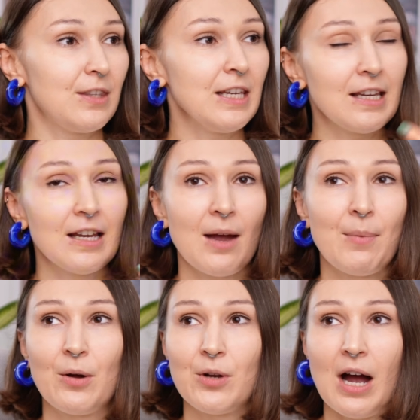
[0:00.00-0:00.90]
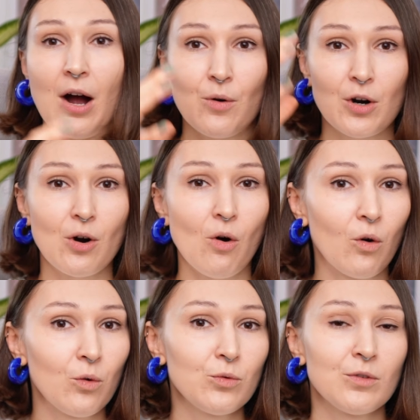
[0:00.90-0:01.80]
thinking about our
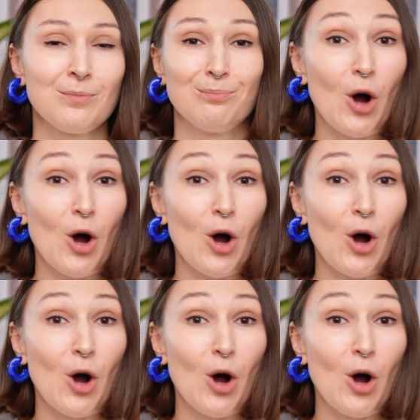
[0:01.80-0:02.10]
own